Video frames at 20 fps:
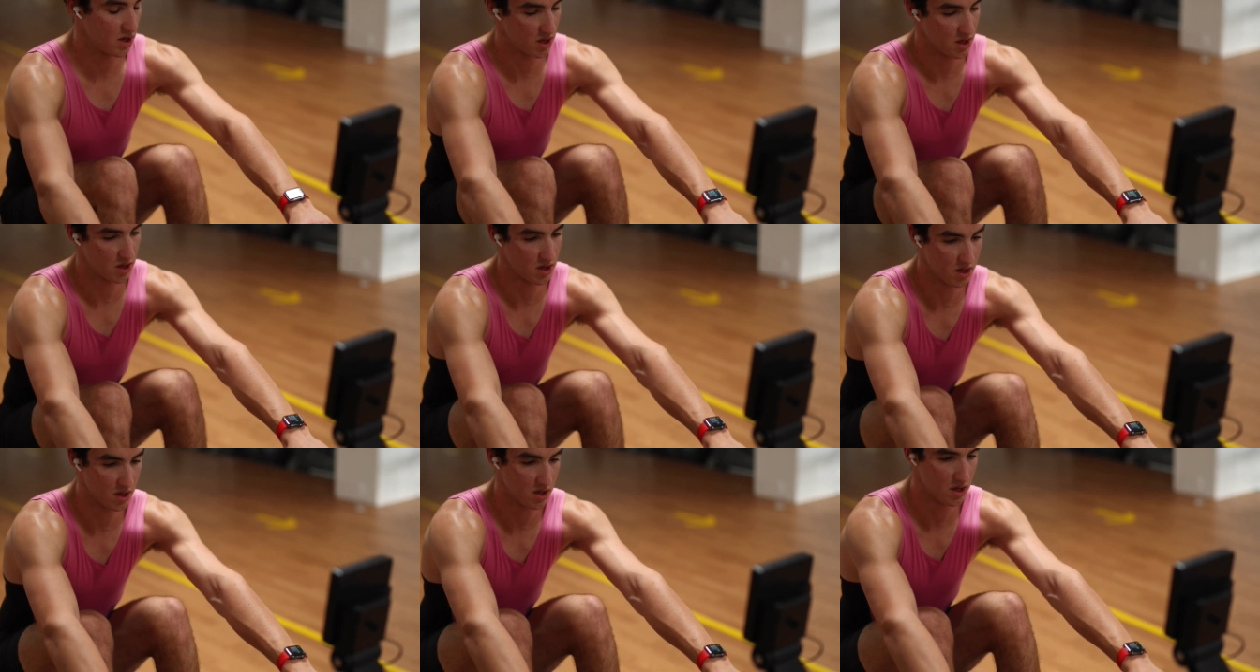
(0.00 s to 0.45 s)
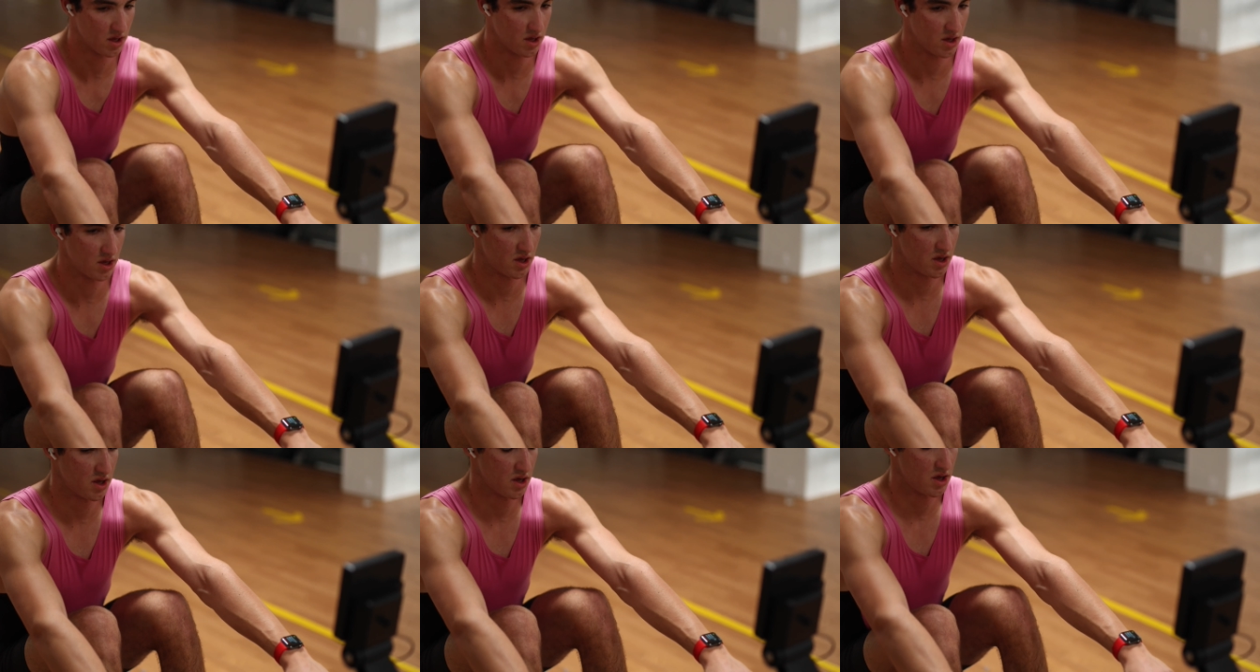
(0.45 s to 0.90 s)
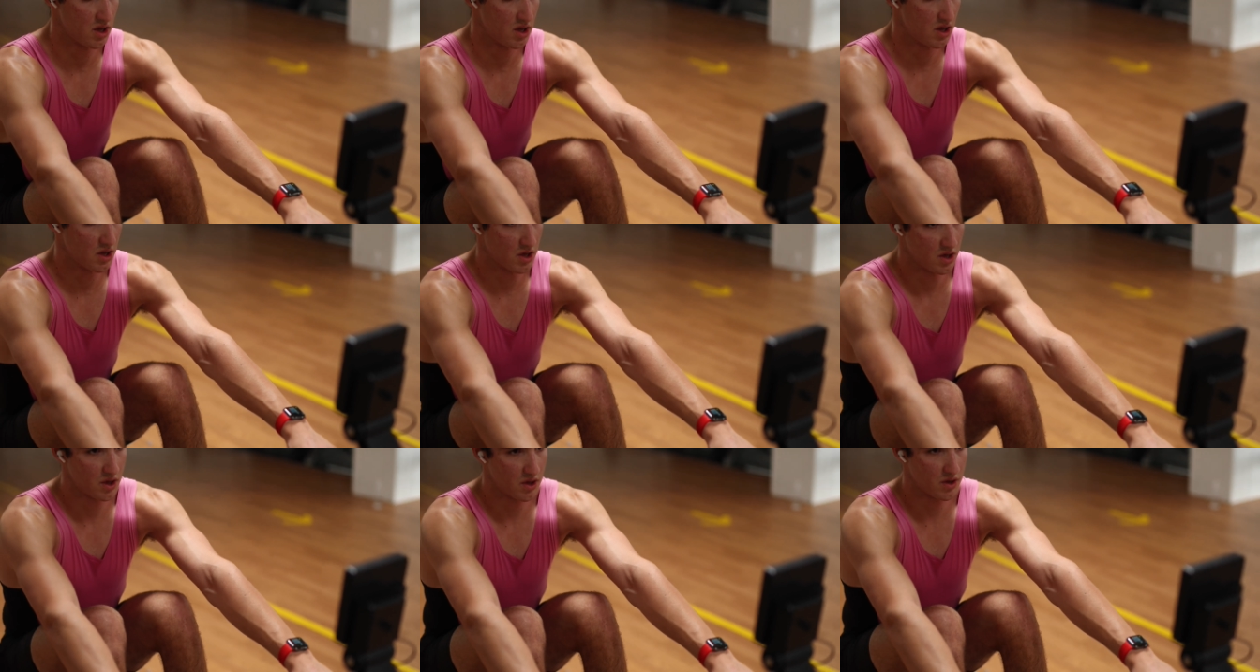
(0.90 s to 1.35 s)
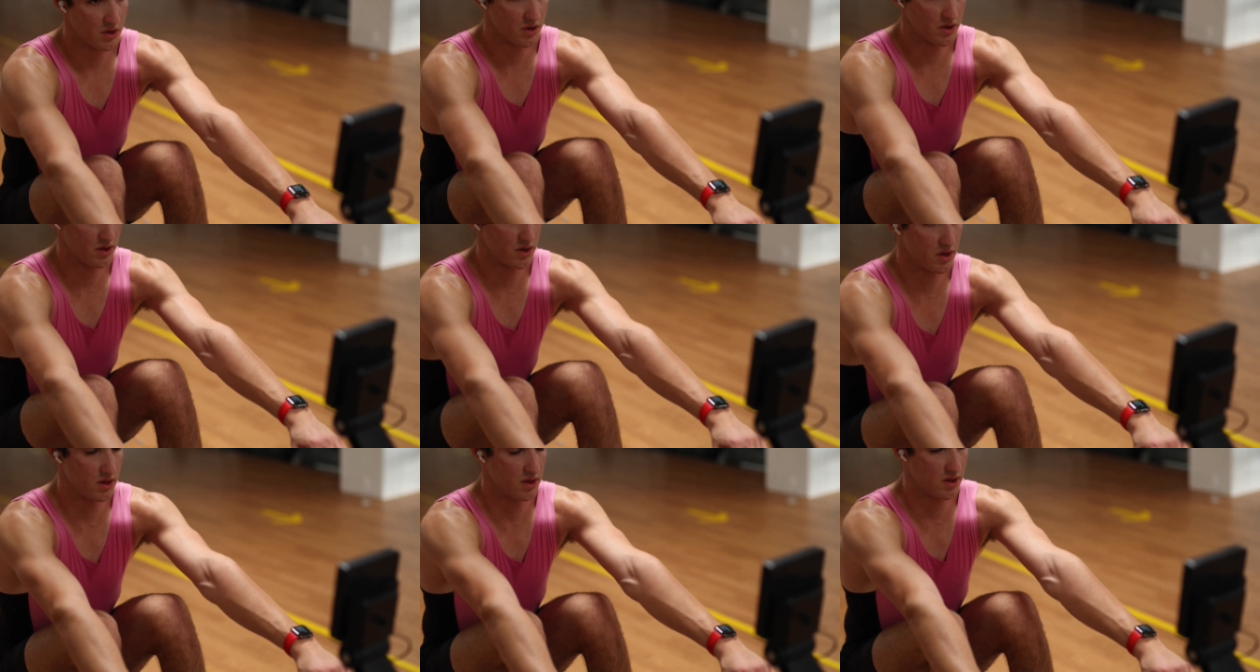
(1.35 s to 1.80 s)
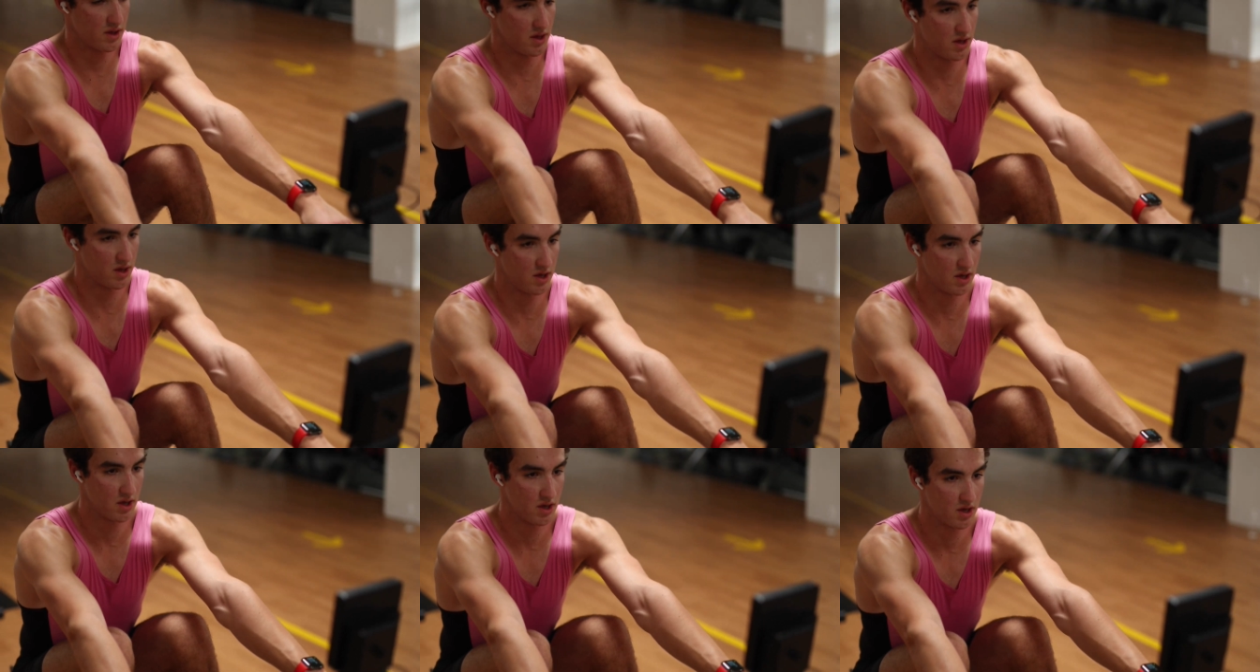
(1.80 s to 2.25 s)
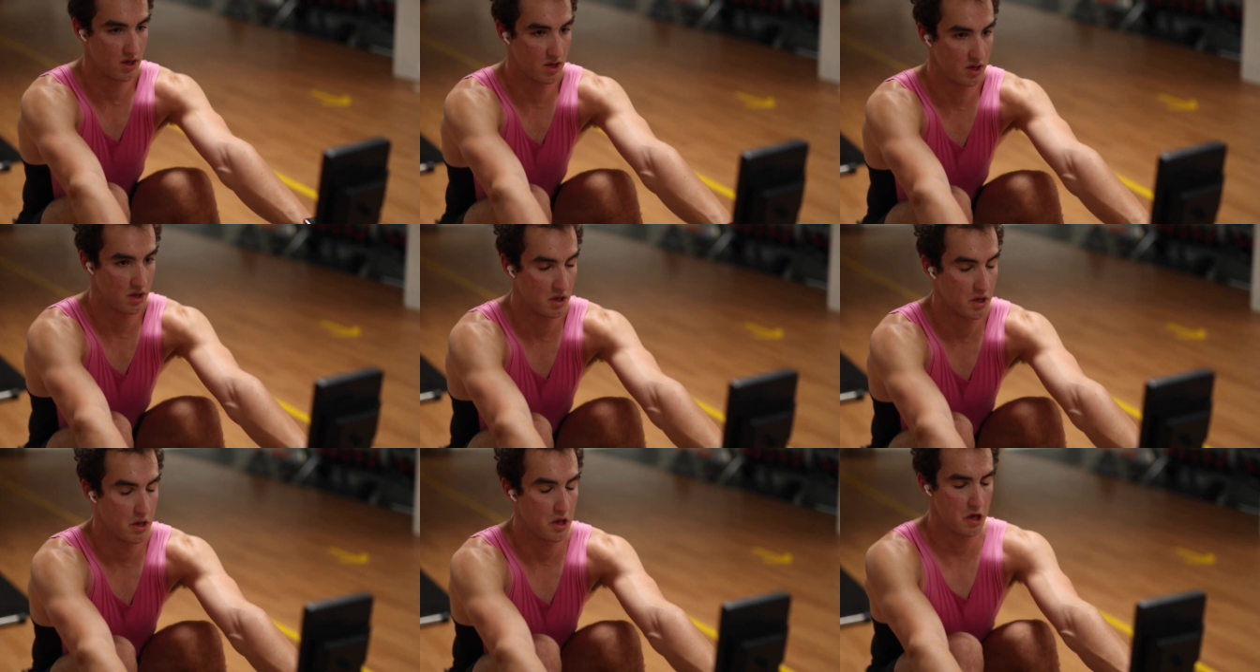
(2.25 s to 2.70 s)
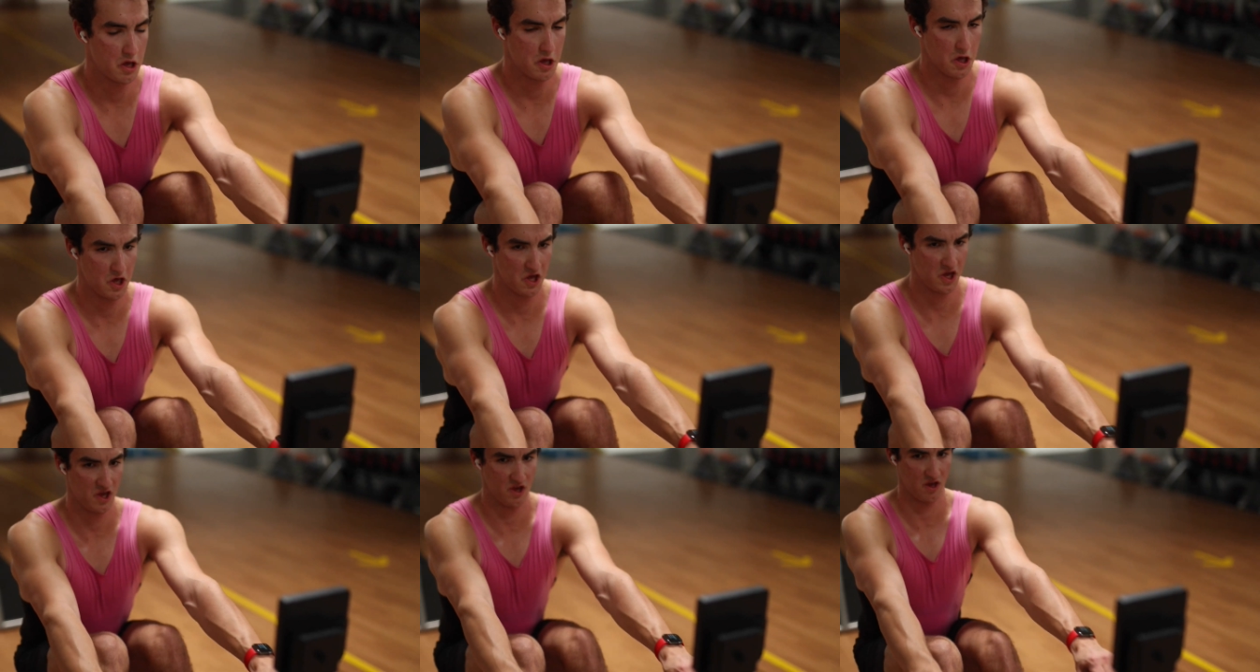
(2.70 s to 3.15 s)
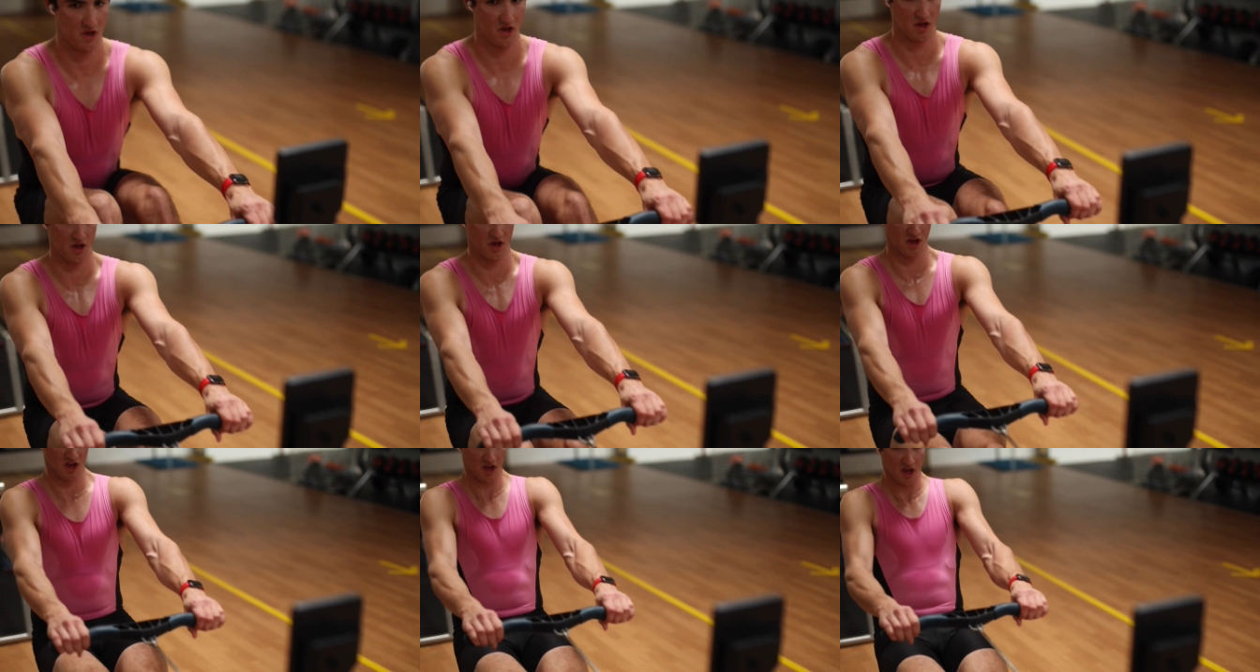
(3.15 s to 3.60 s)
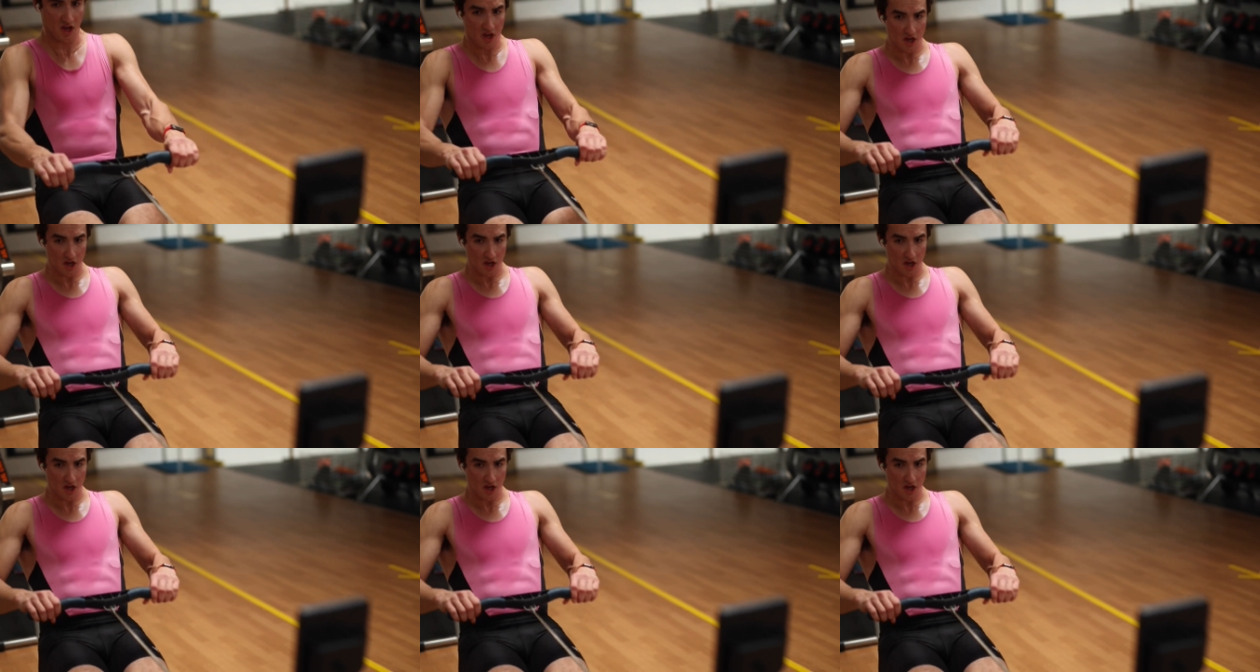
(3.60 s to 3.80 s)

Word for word: every single time I do anything. Uh, especially now, since we have less time